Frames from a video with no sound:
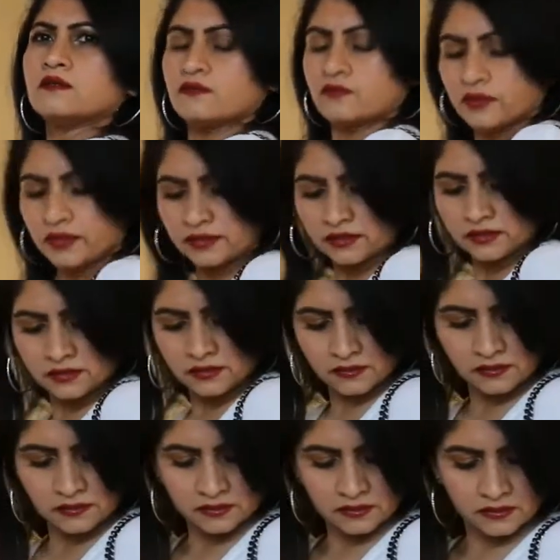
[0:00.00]
right
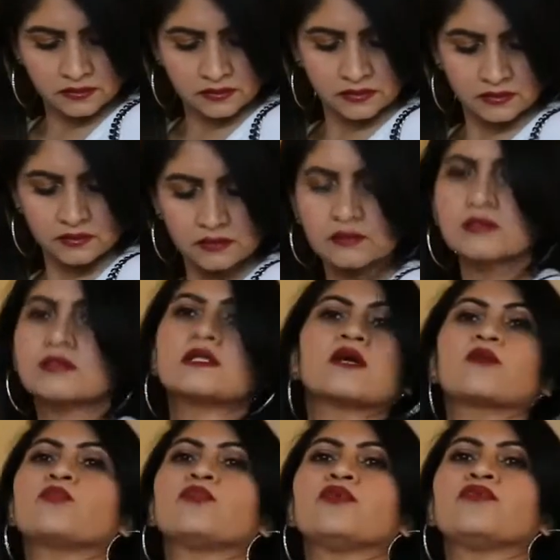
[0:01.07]
it's
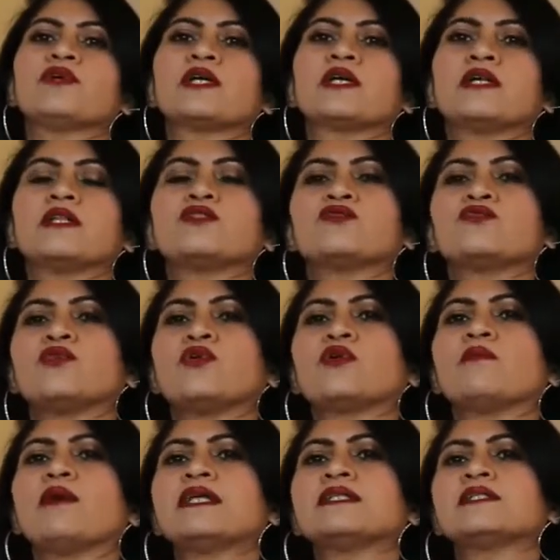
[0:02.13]
like perfect length for
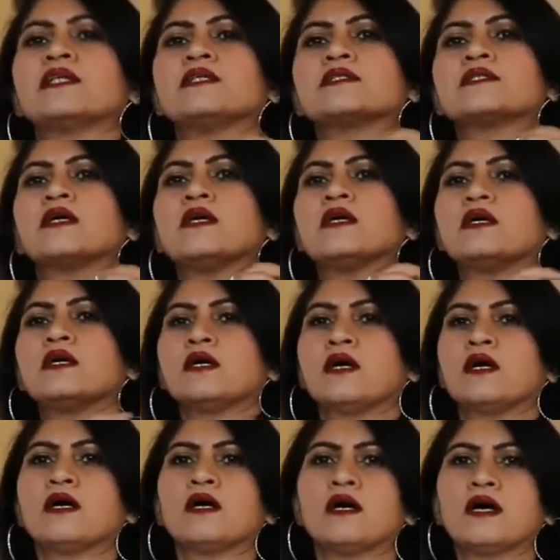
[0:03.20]
my size
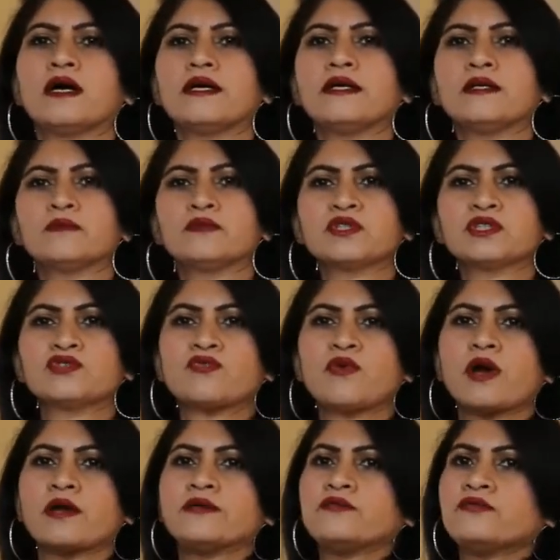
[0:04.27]
I am just
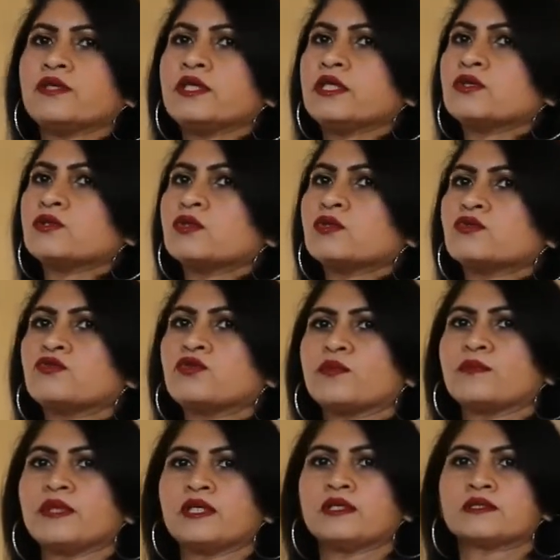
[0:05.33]
5 feet so for
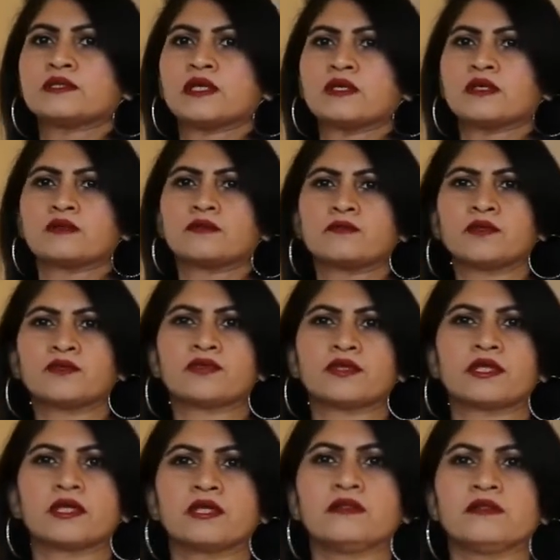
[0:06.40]
me it's like perfect
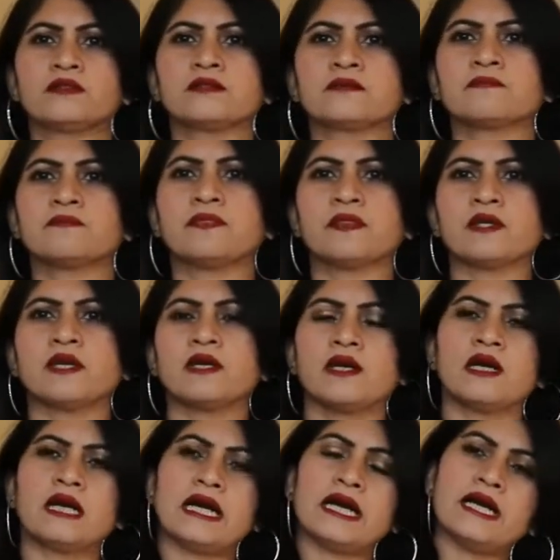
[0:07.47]
length
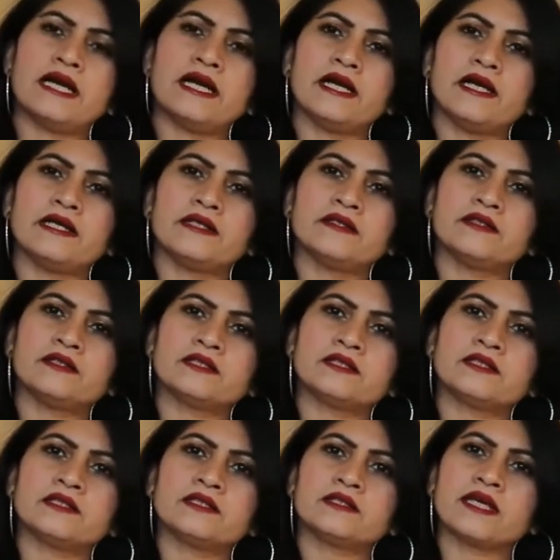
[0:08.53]
and this
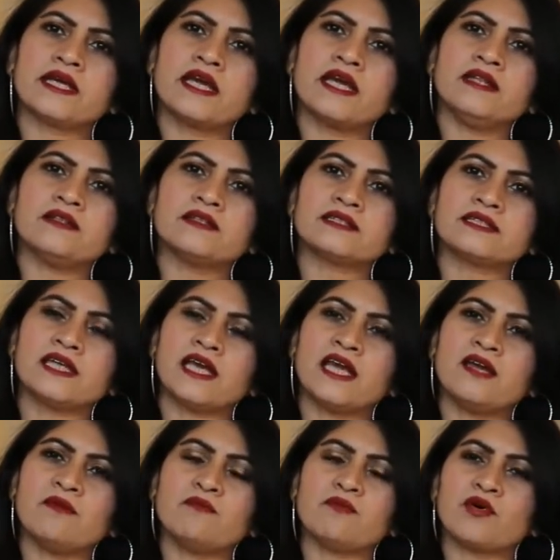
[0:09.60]
is again the
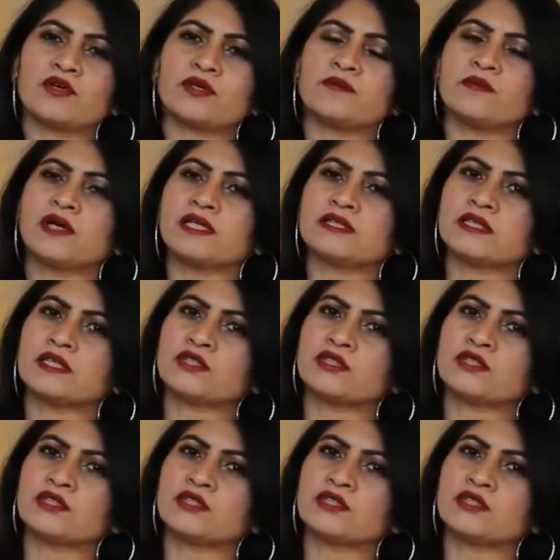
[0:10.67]
same bottom guys I